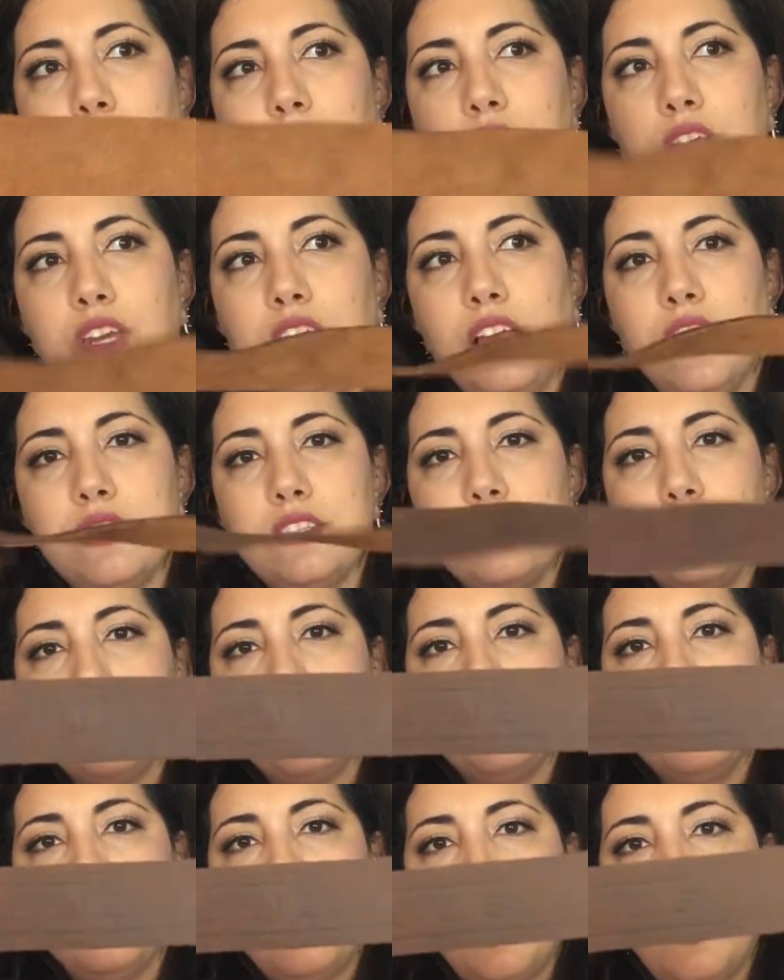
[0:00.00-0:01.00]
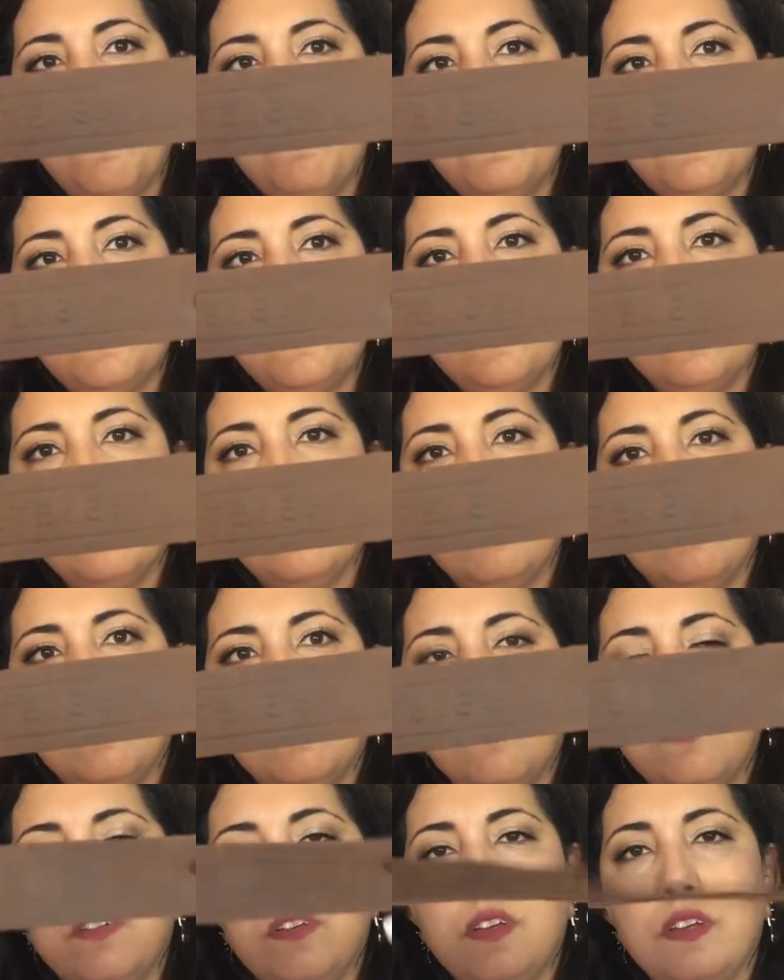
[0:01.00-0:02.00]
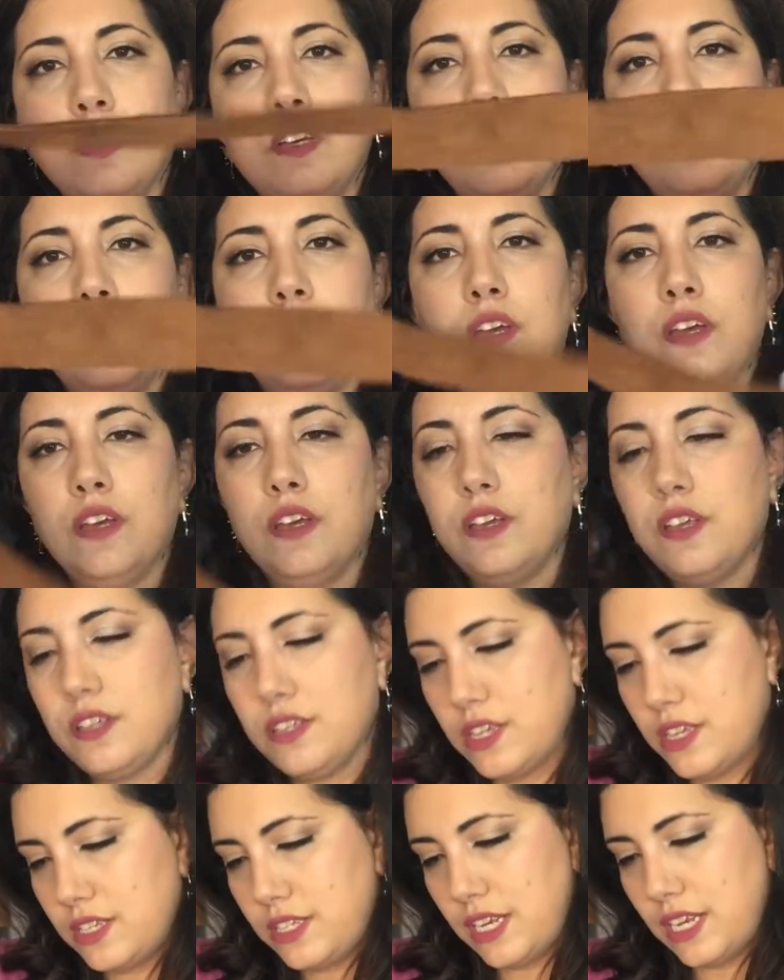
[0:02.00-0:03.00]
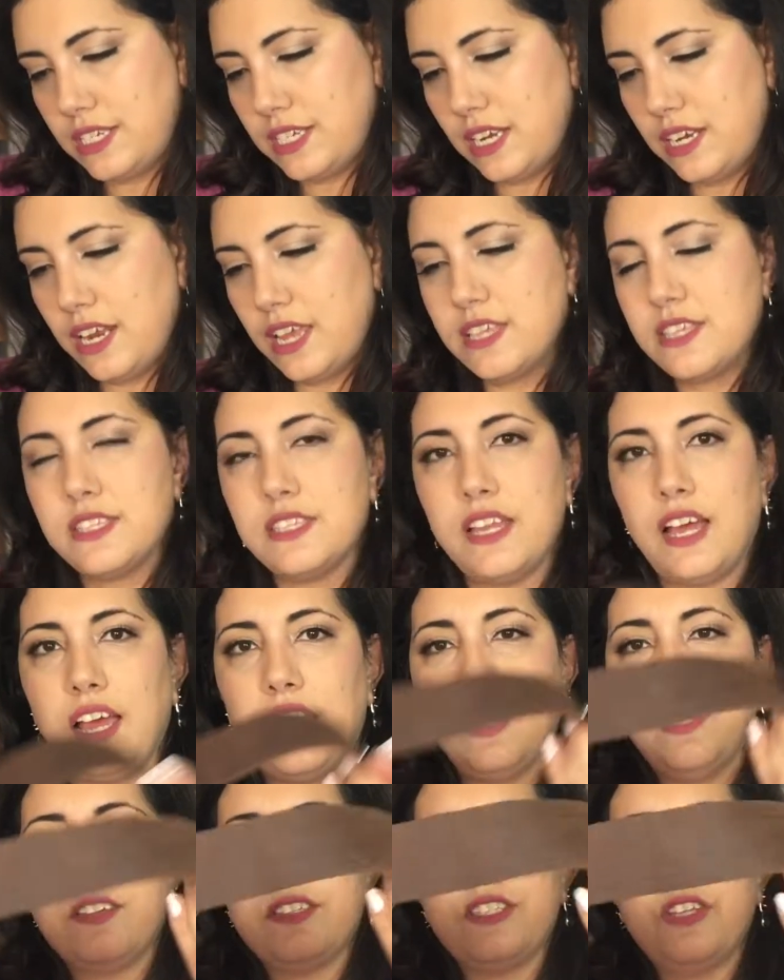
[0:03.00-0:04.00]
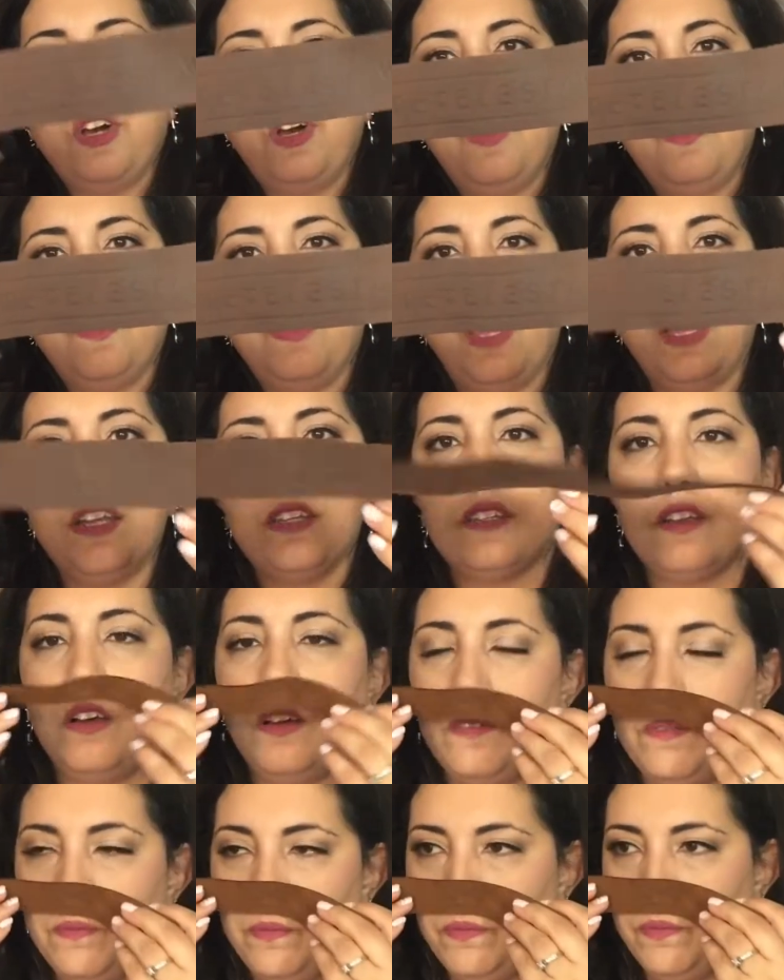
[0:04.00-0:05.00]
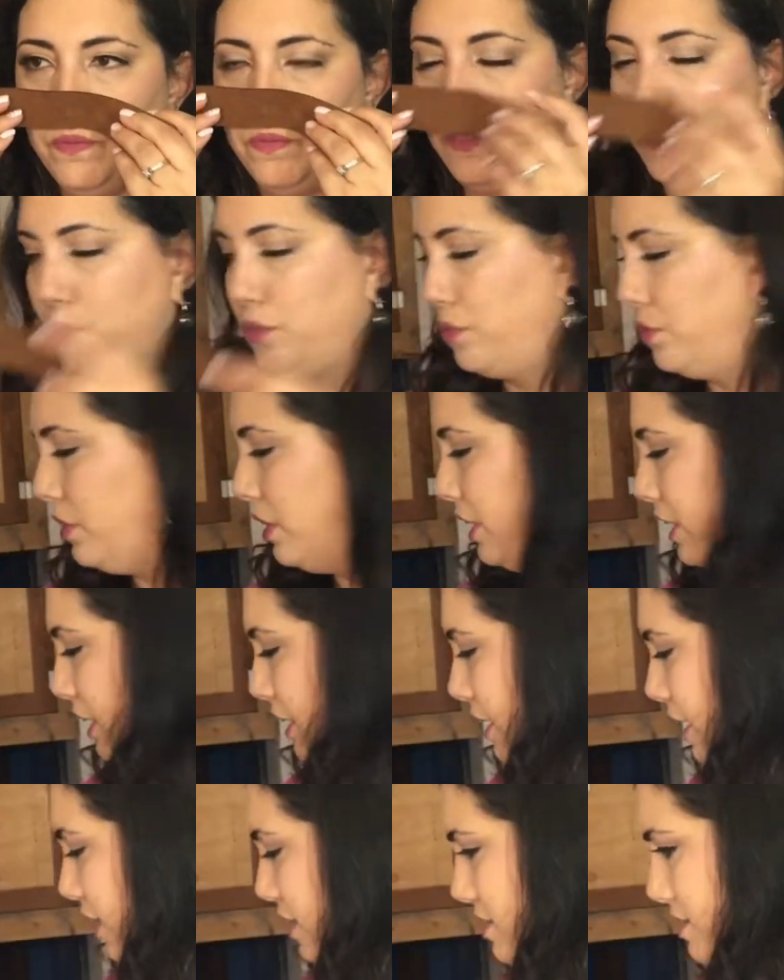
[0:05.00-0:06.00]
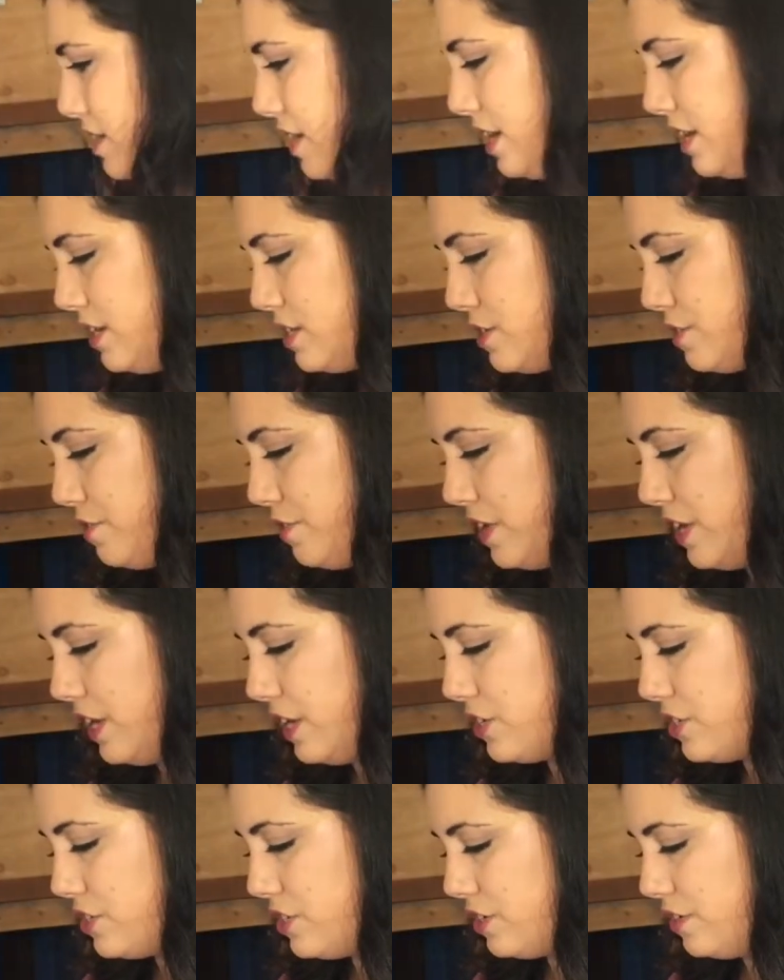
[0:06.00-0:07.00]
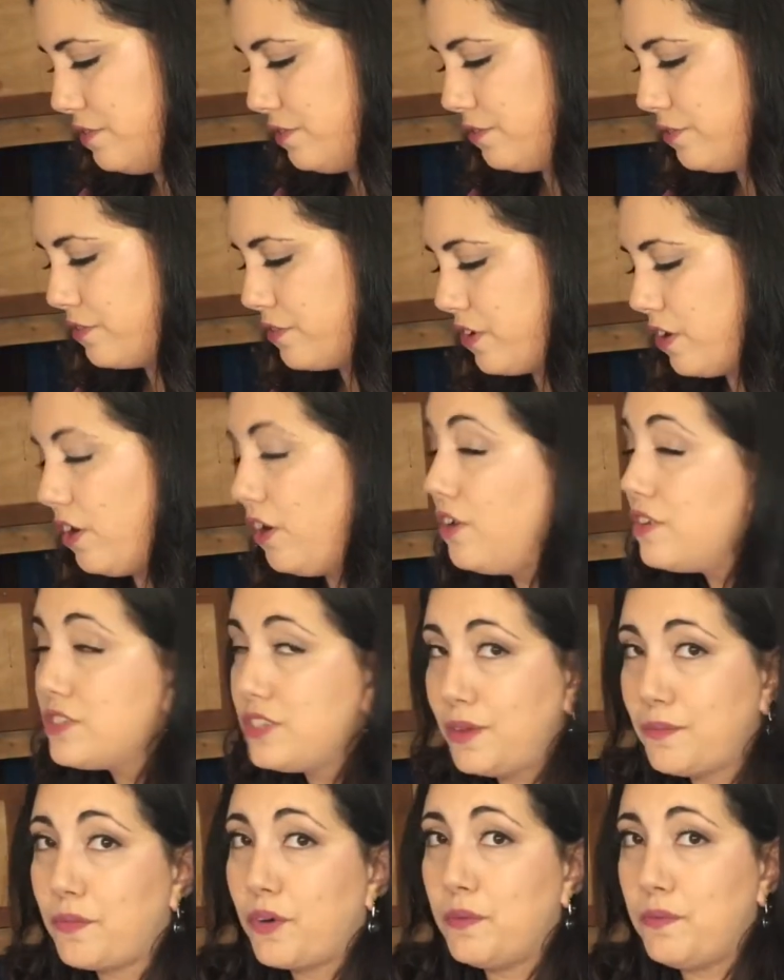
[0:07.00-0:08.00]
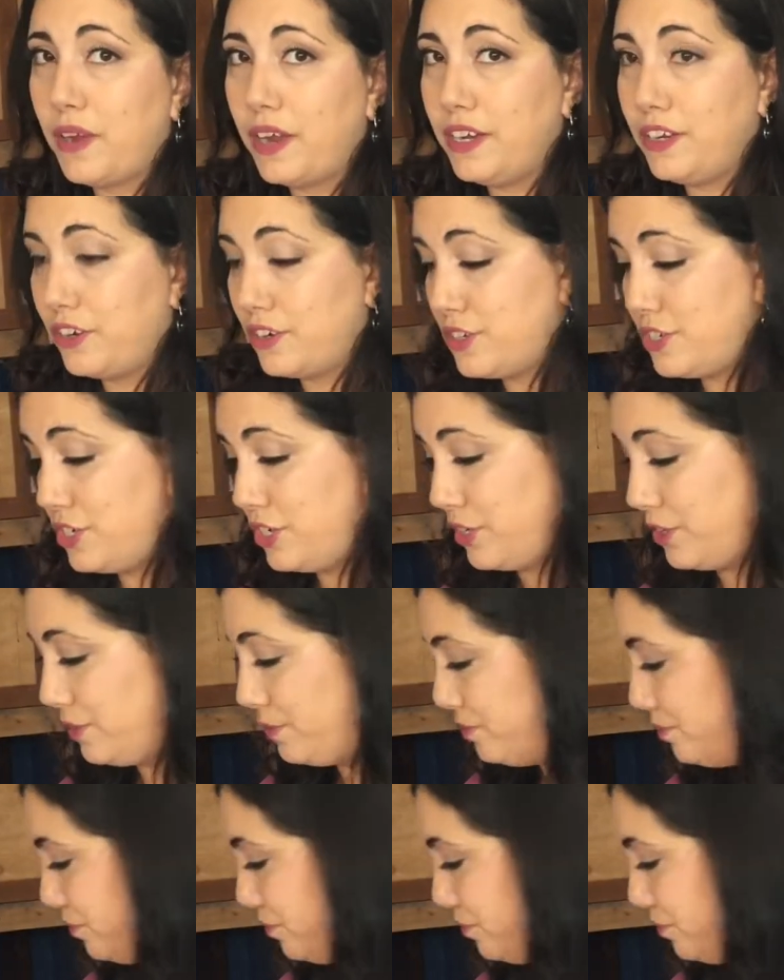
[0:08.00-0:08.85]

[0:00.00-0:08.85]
And it has those snaps. says Tetelestai. So, that is really nice. It is finished. Oh, some reminders too.